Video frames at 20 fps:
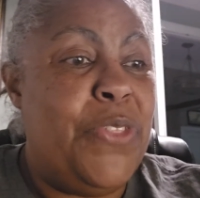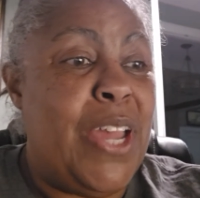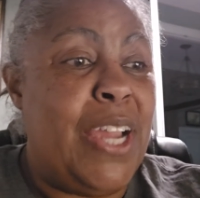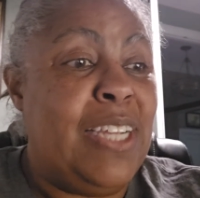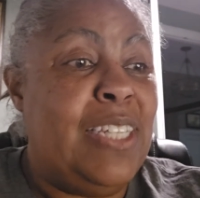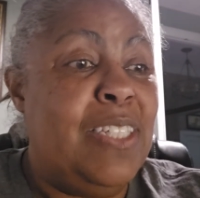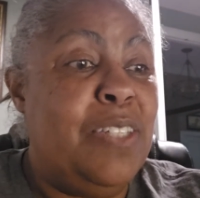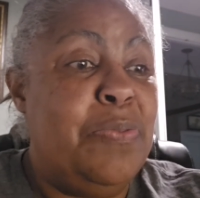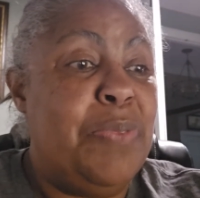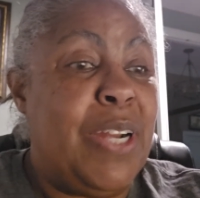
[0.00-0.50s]

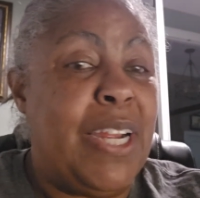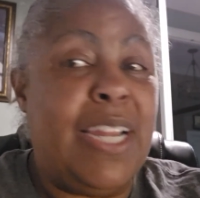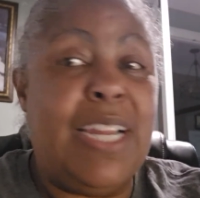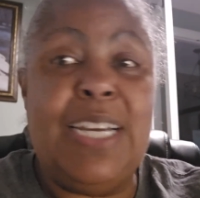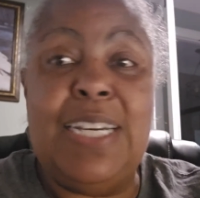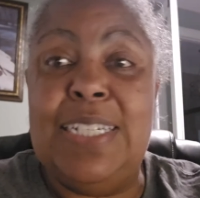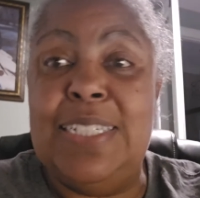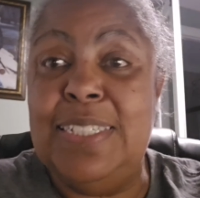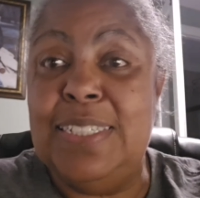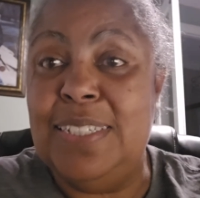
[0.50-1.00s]
thanks to my
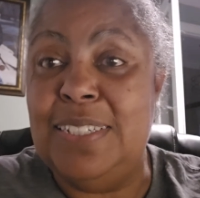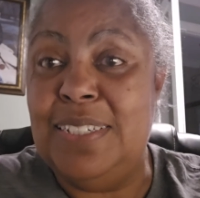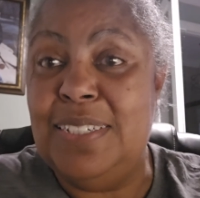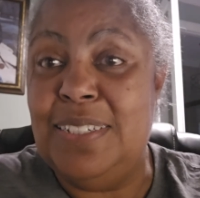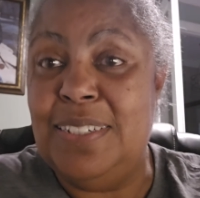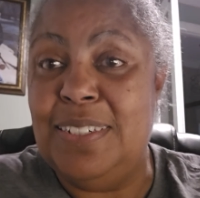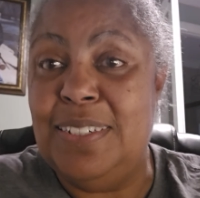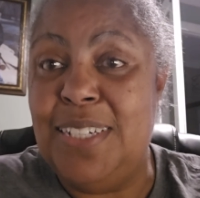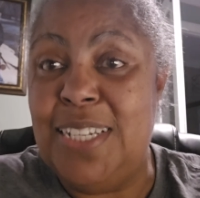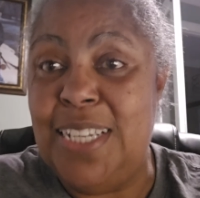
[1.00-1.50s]

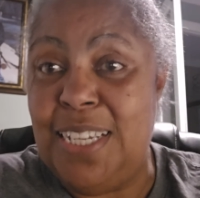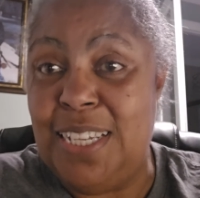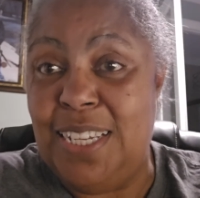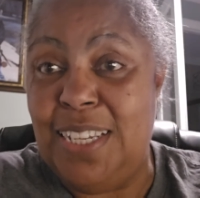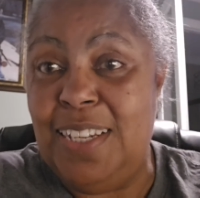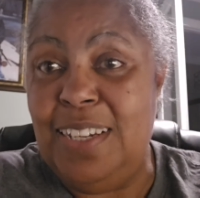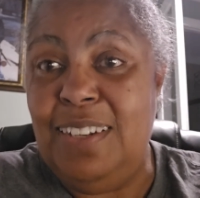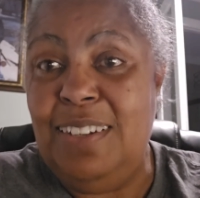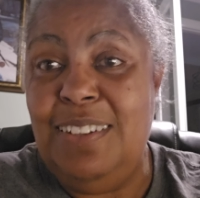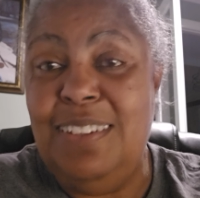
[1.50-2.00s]
cousin
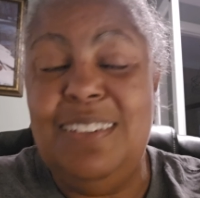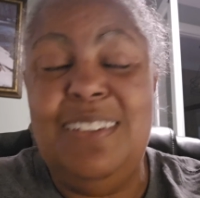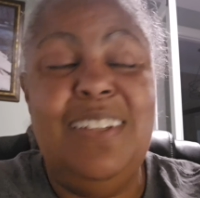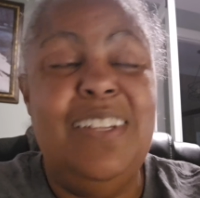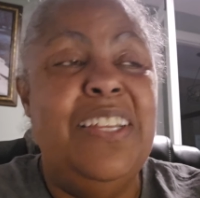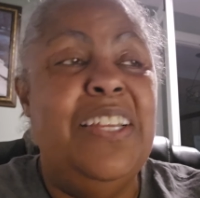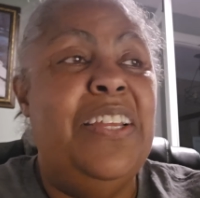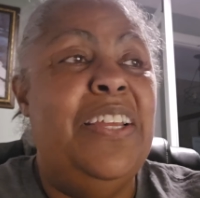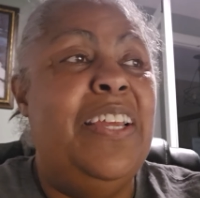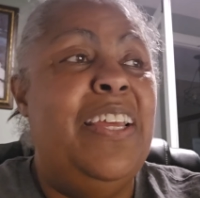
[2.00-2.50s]
Dean,
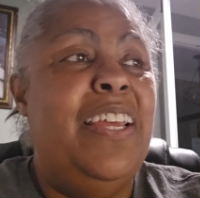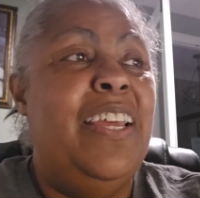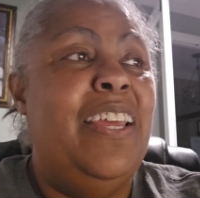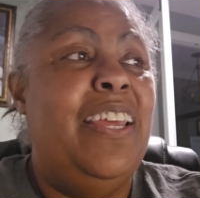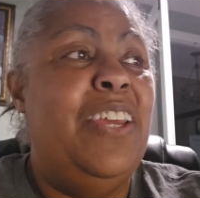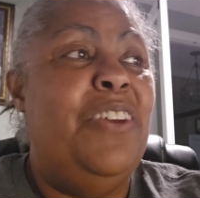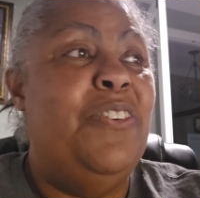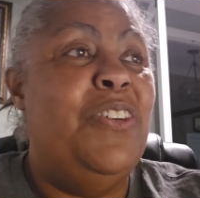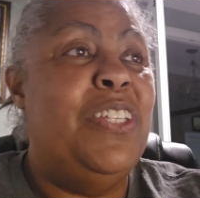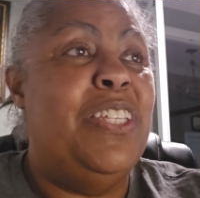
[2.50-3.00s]

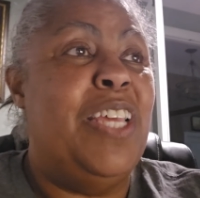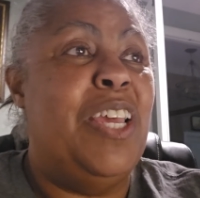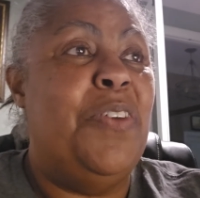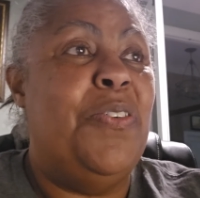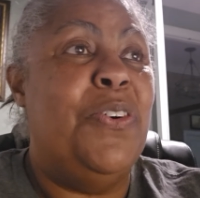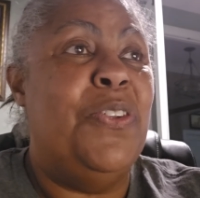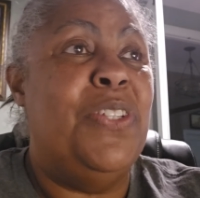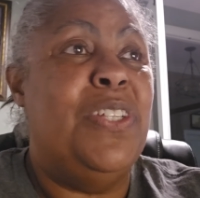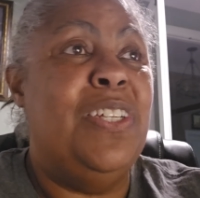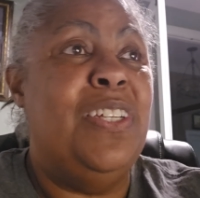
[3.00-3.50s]
he was
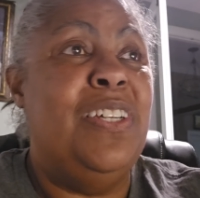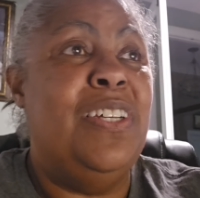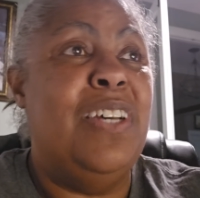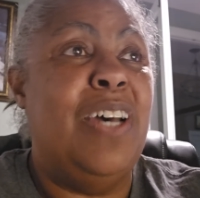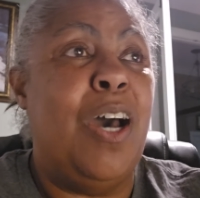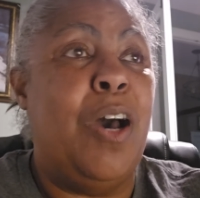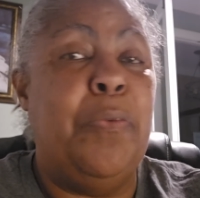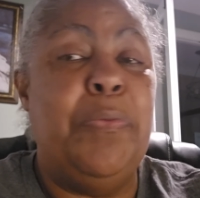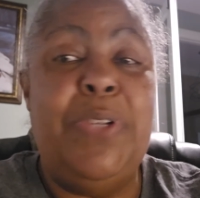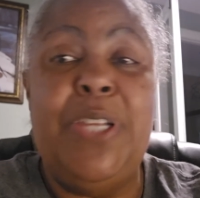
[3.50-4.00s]
able
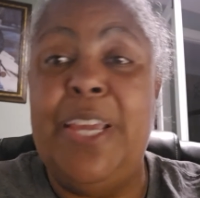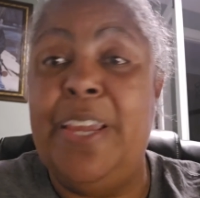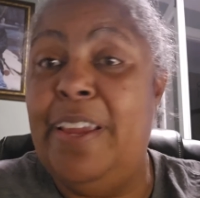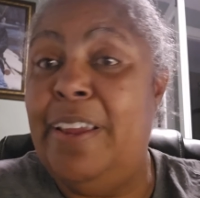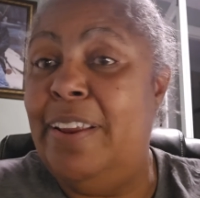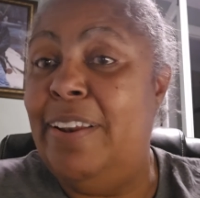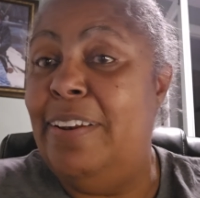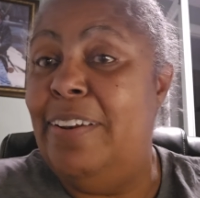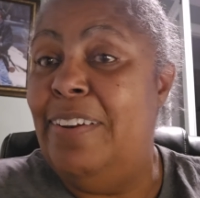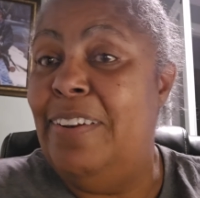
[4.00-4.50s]
to
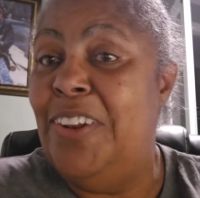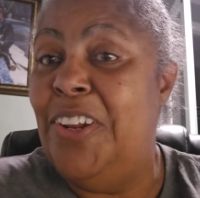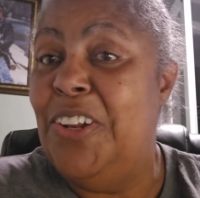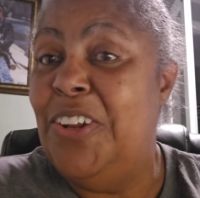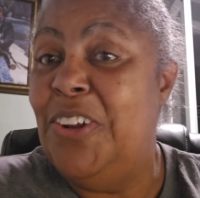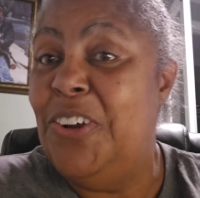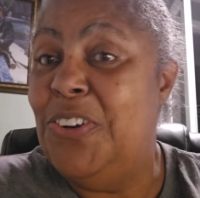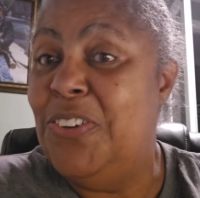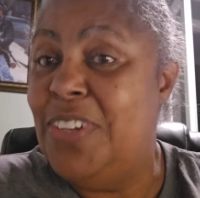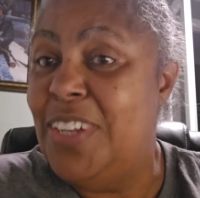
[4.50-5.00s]
obtain
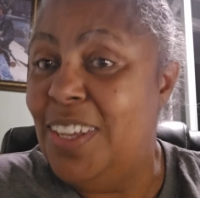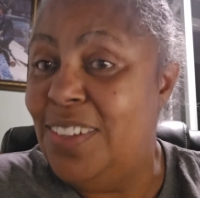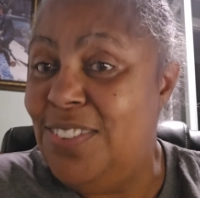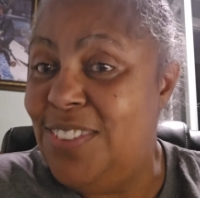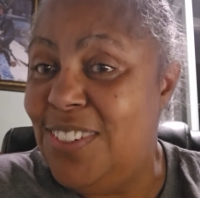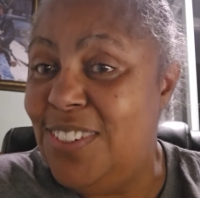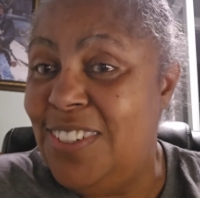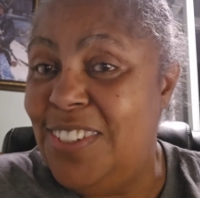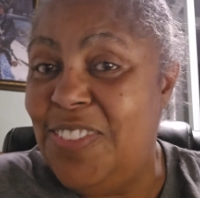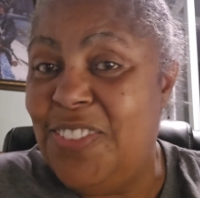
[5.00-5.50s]
her
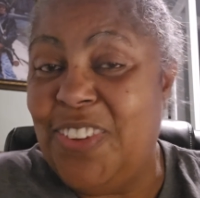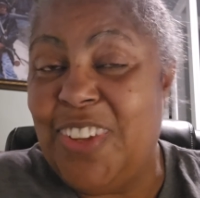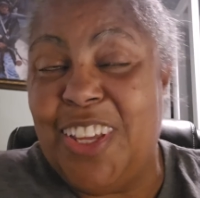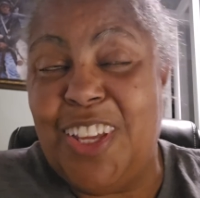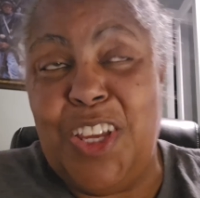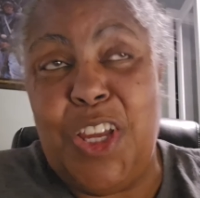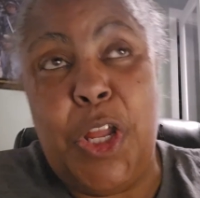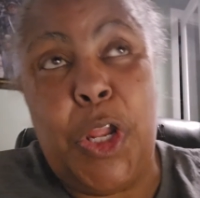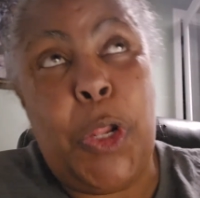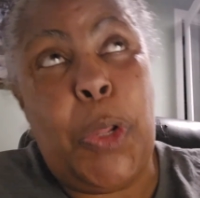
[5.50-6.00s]
death
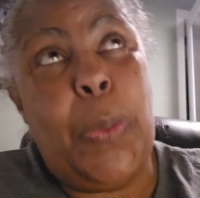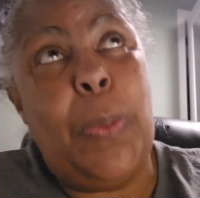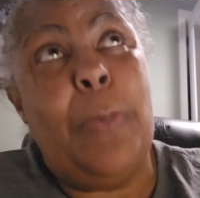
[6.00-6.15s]
certificate.